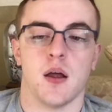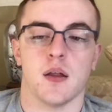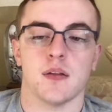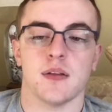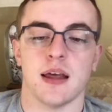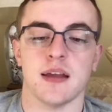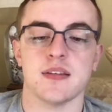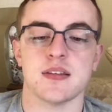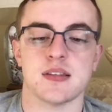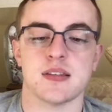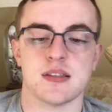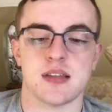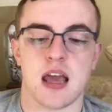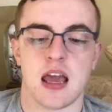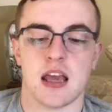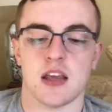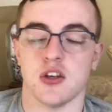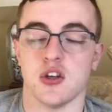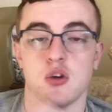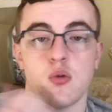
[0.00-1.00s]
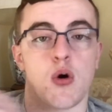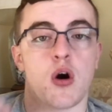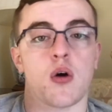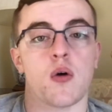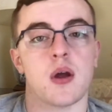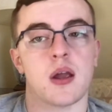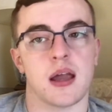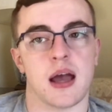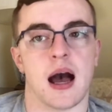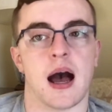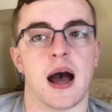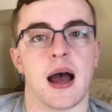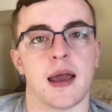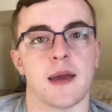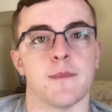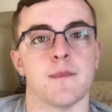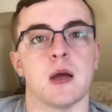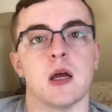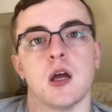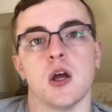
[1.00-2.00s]
Let's say you are a guy
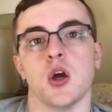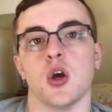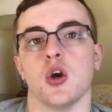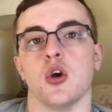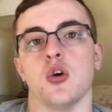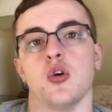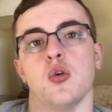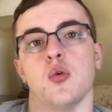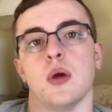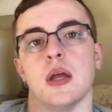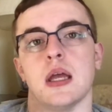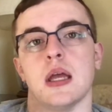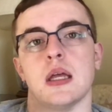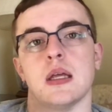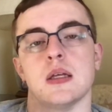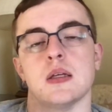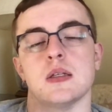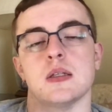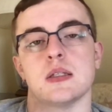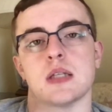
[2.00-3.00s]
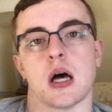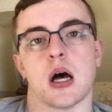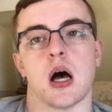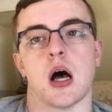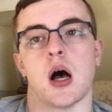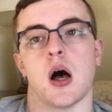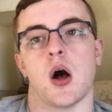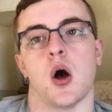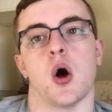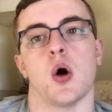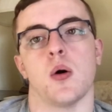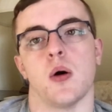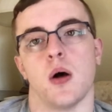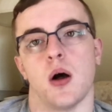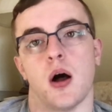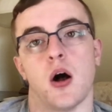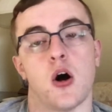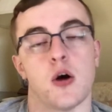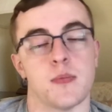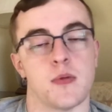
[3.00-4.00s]
who is a
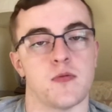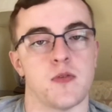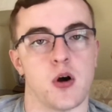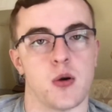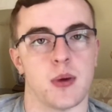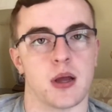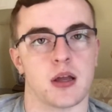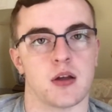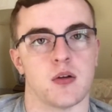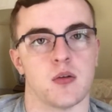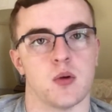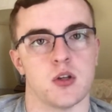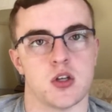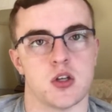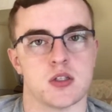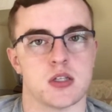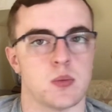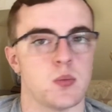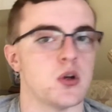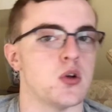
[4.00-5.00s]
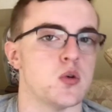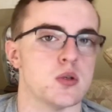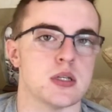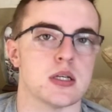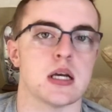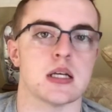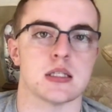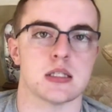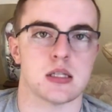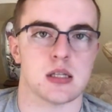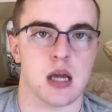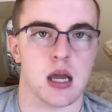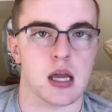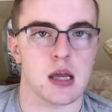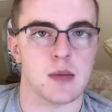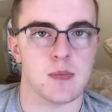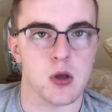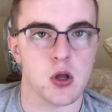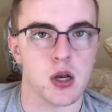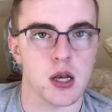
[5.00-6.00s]
homophobic, which is someone who's against the gay
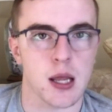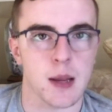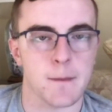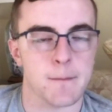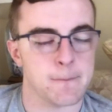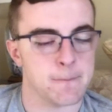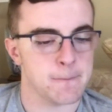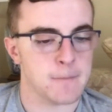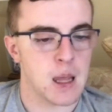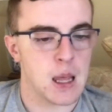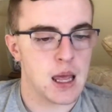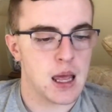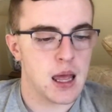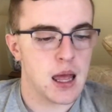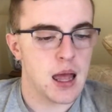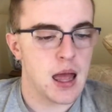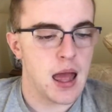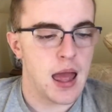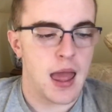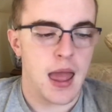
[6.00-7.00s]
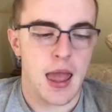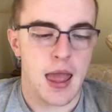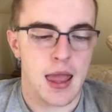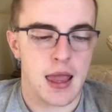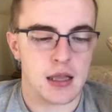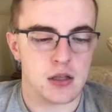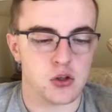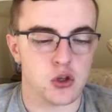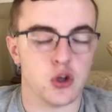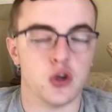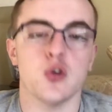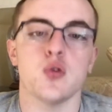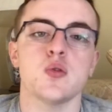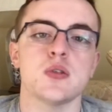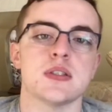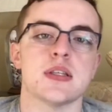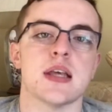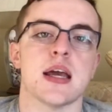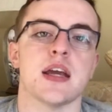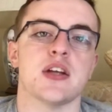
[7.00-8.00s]
community. And you
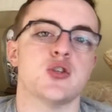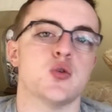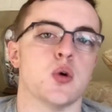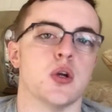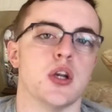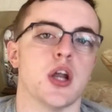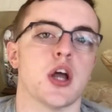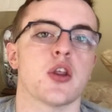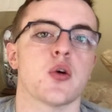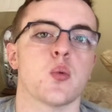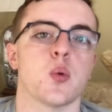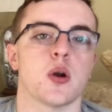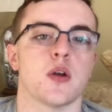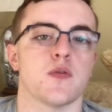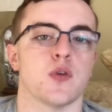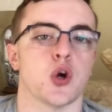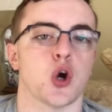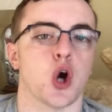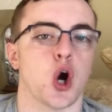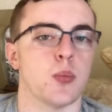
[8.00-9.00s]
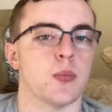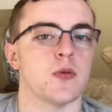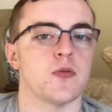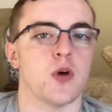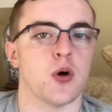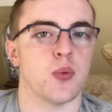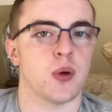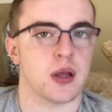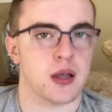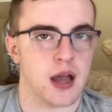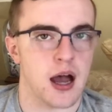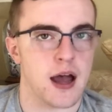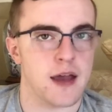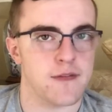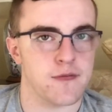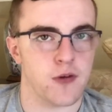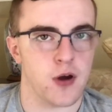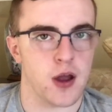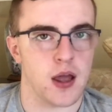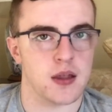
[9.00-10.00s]
say to another one of your homophobic guy
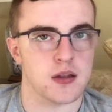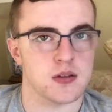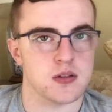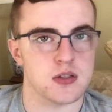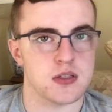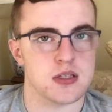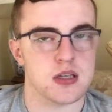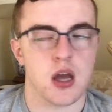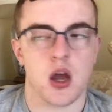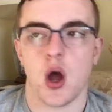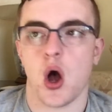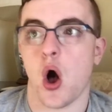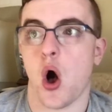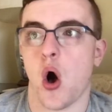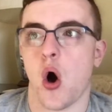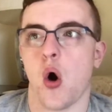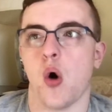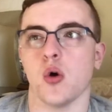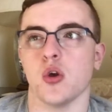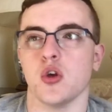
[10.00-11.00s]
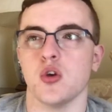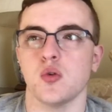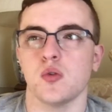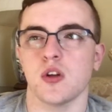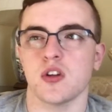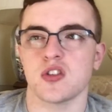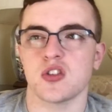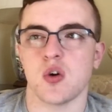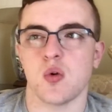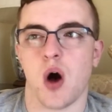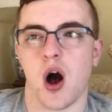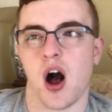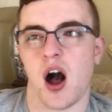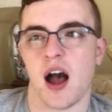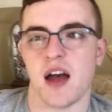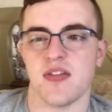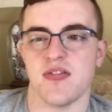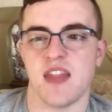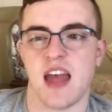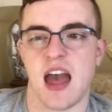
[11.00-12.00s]
friends, Oh, you look so
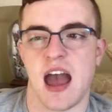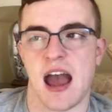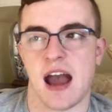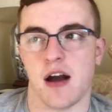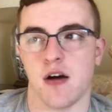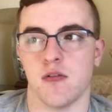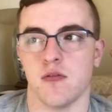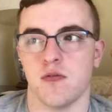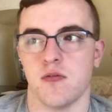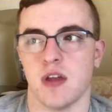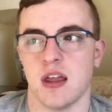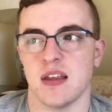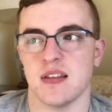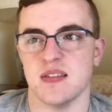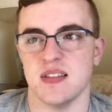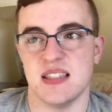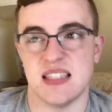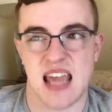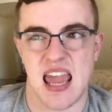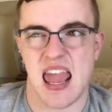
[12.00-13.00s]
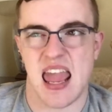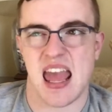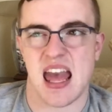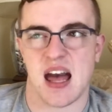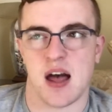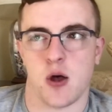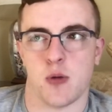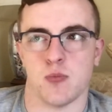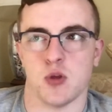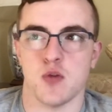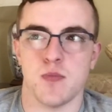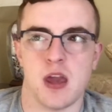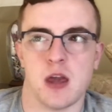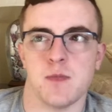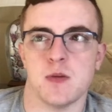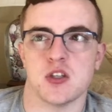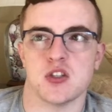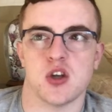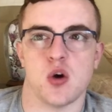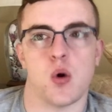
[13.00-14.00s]
hot in that outfit. Damn, you make
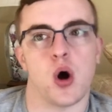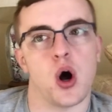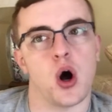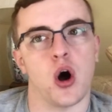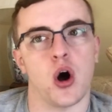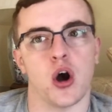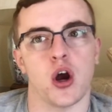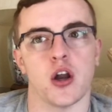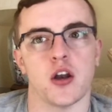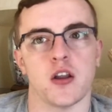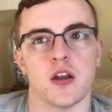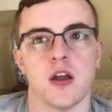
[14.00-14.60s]
me so hard.